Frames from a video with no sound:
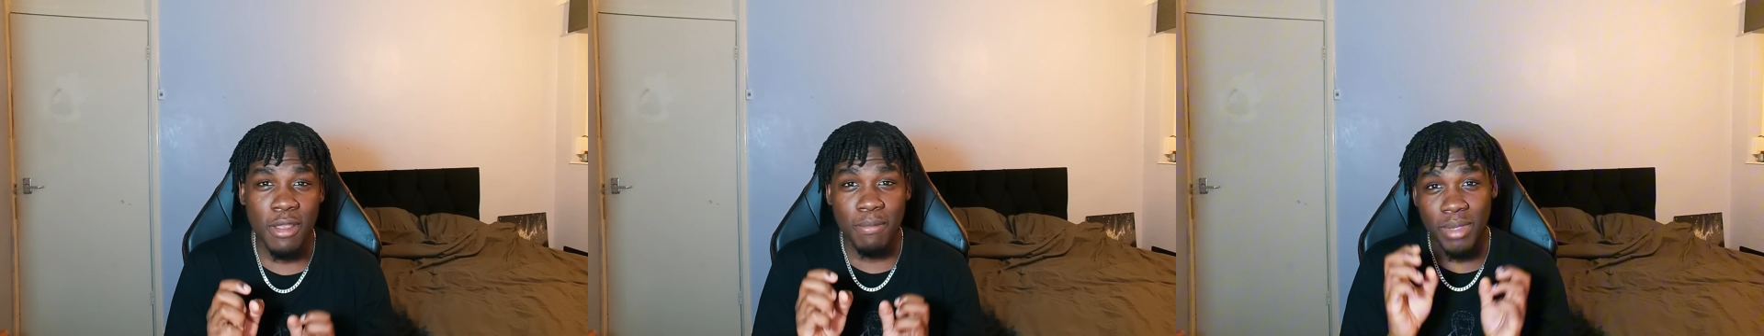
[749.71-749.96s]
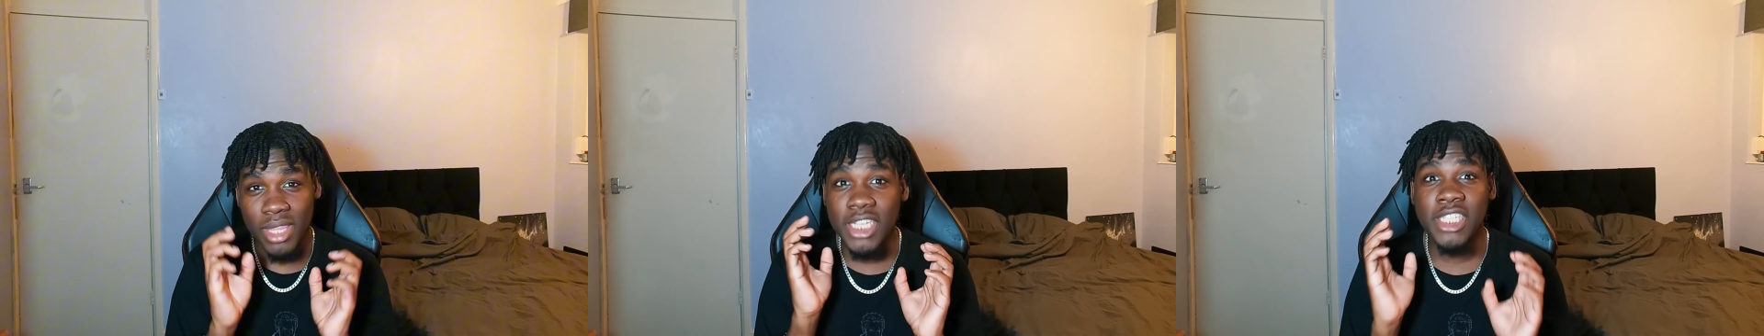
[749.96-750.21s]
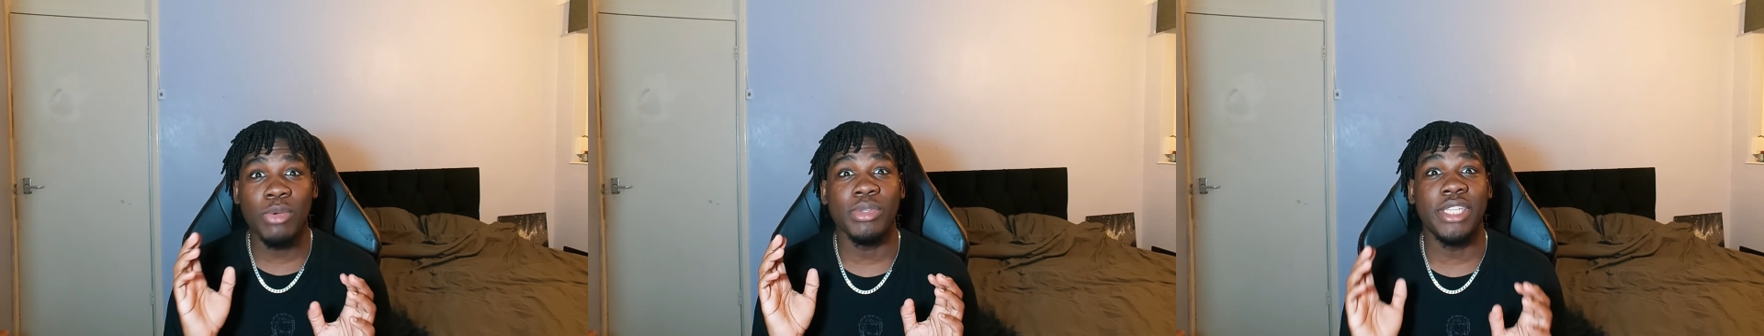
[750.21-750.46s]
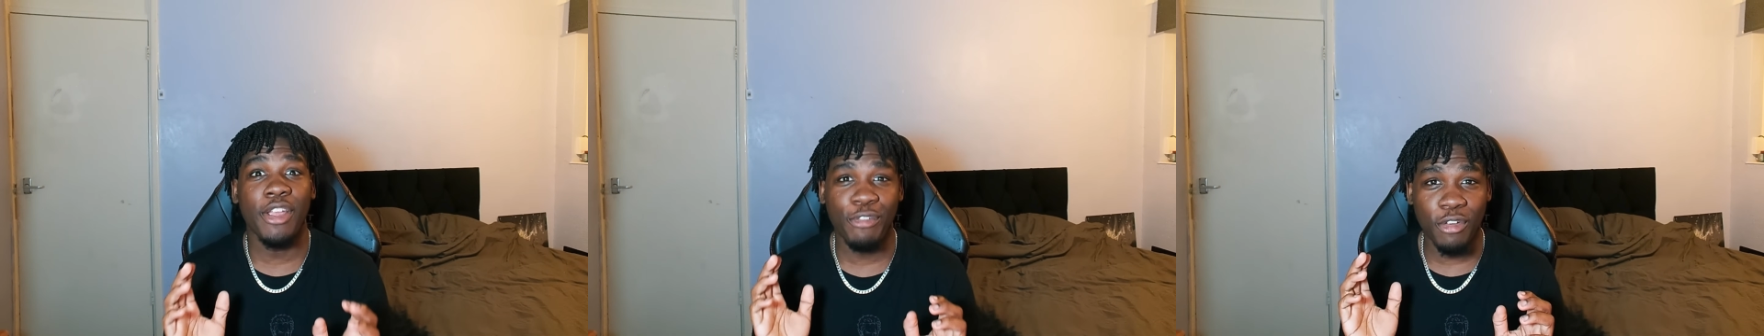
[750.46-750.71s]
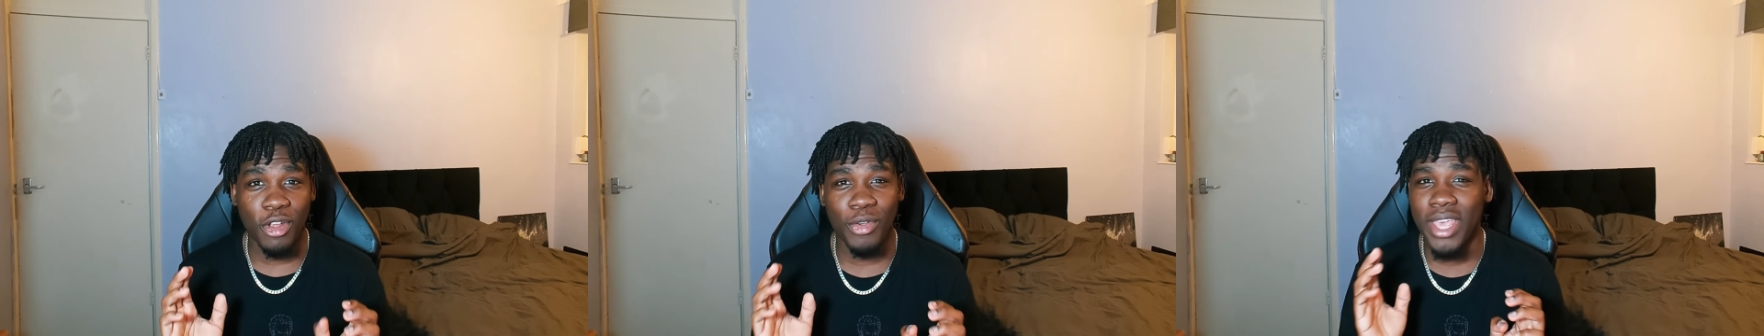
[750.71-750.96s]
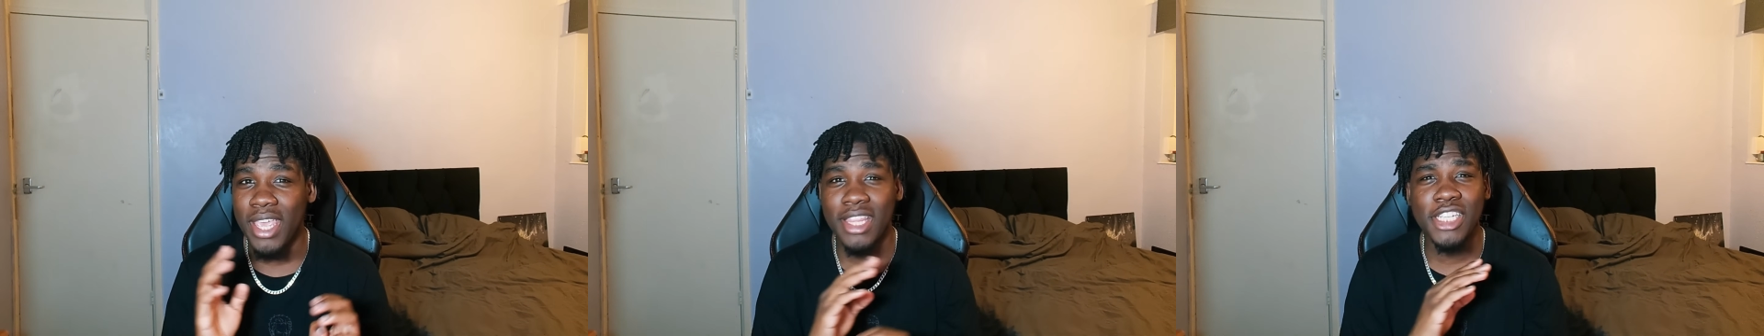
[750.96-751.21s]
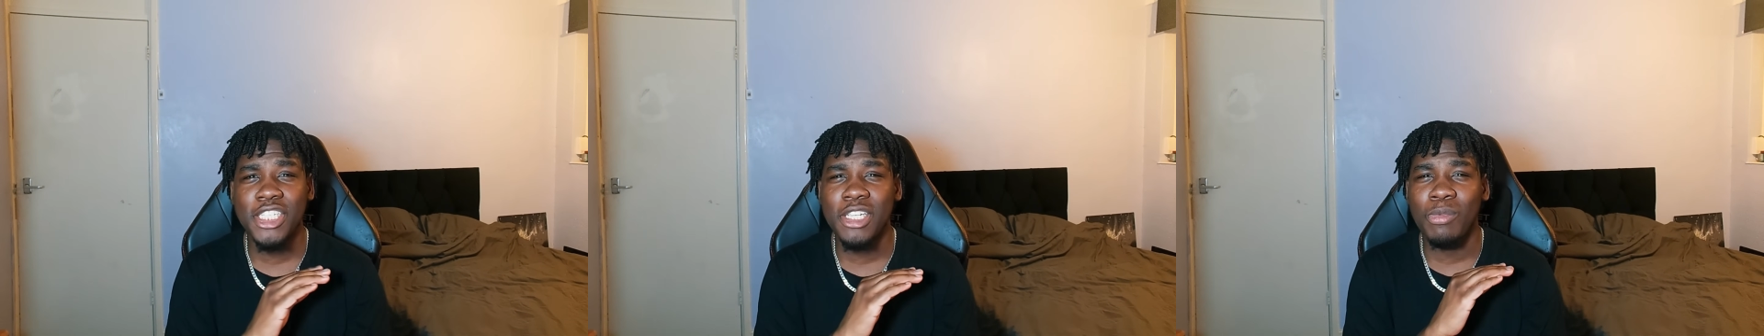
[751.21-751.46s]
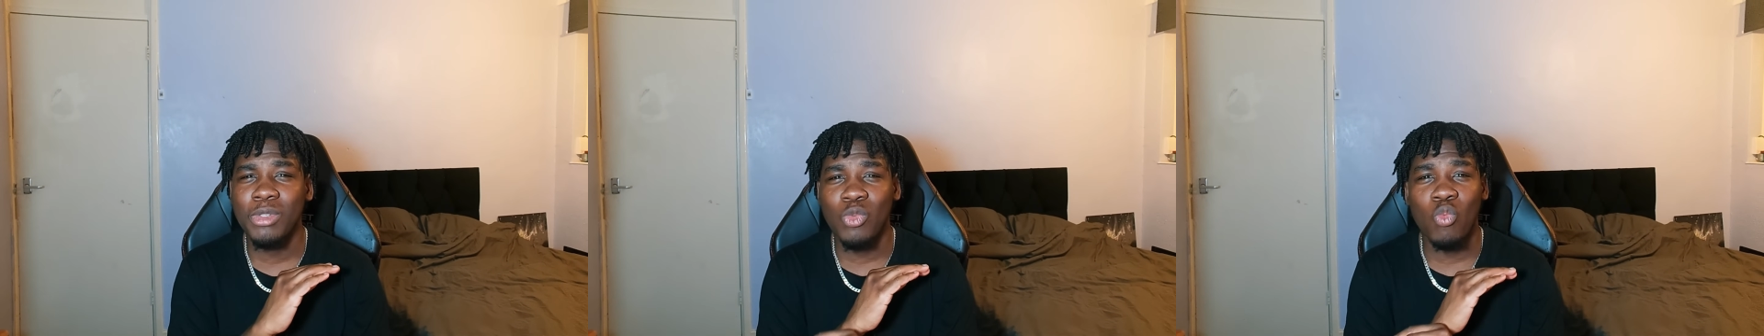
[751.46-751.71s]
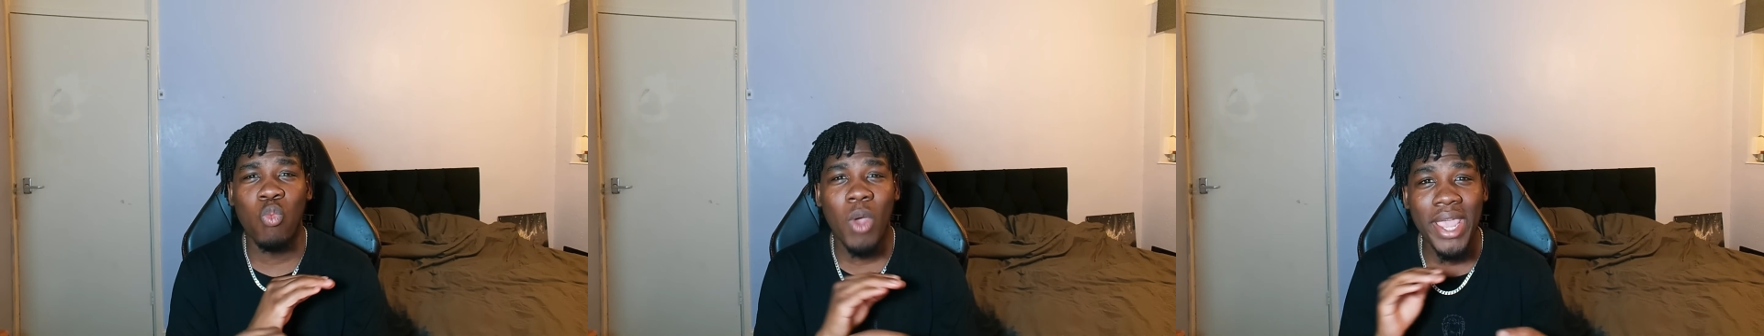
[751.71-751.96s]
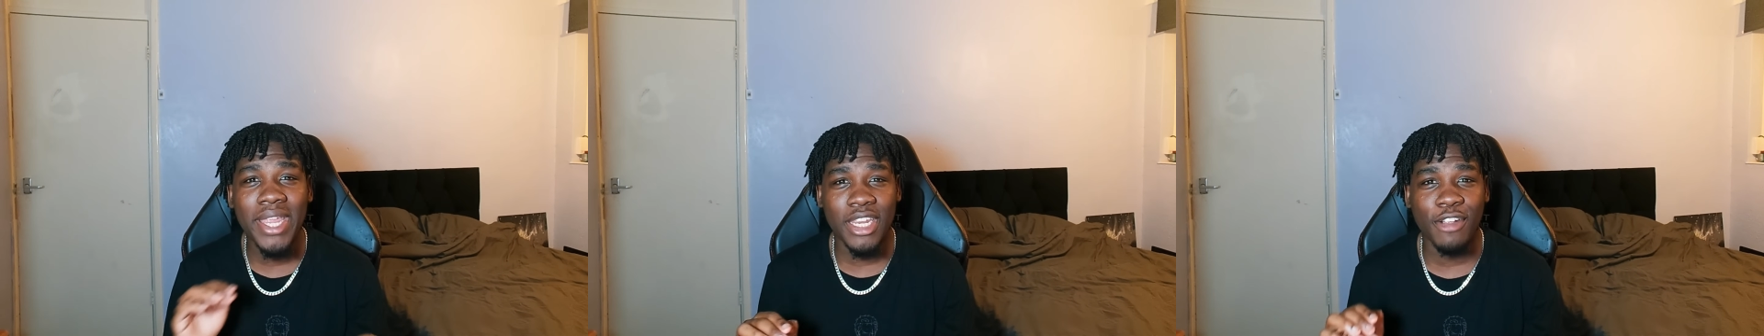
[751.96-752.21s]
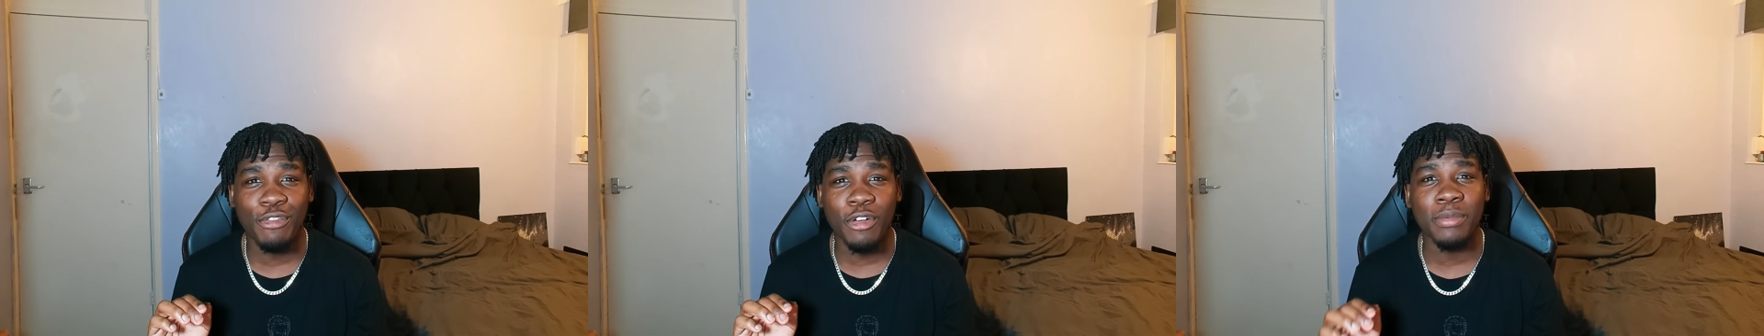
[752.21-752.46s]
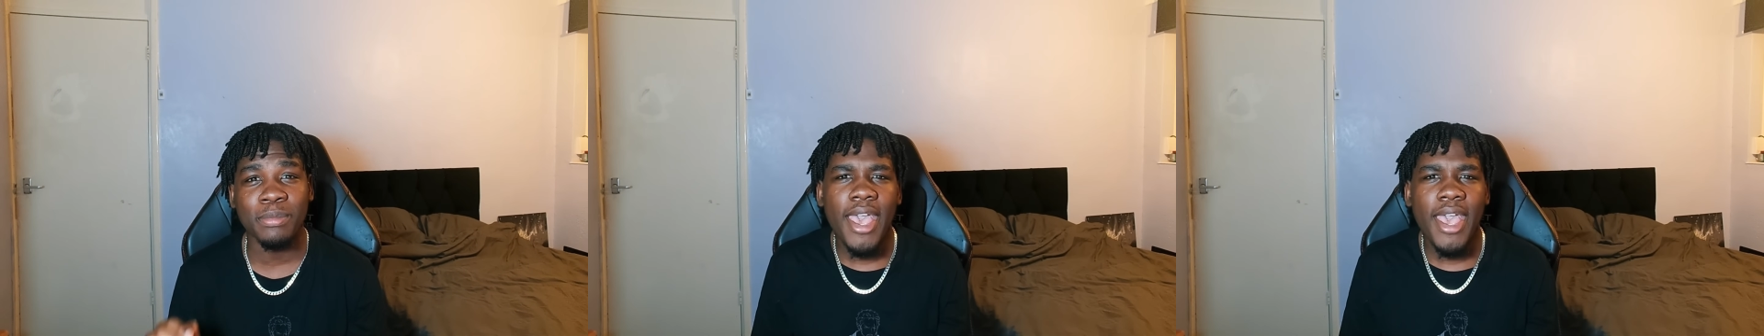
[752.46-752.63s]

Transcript: but this shit was different, okay? This shit was way different.